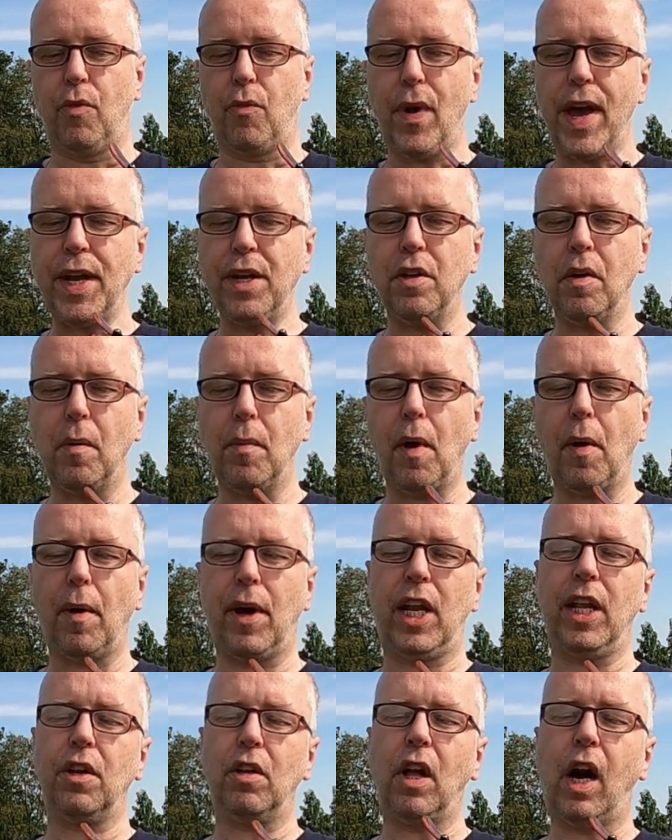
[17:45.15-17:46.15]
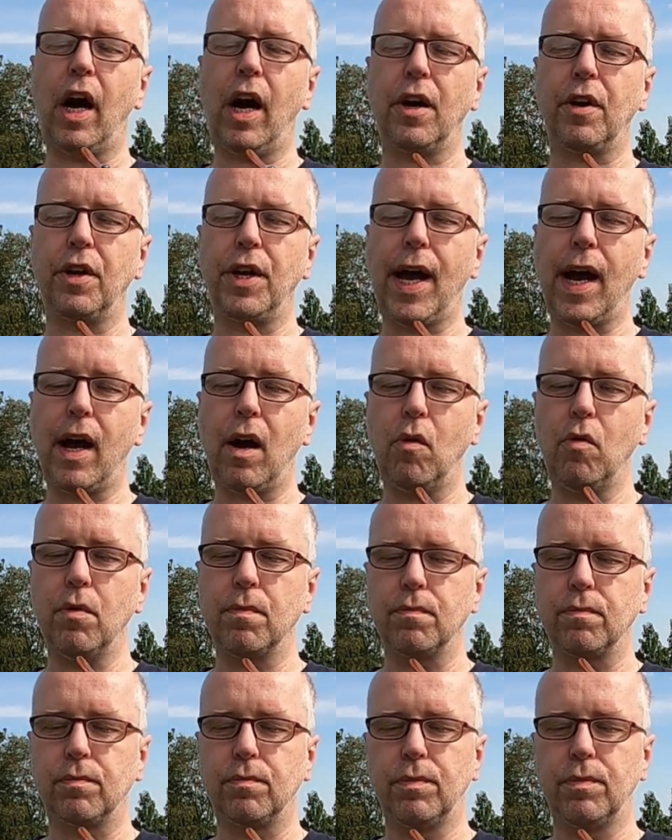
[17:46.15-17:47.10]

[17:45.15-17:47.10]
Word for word: ran them a little harder now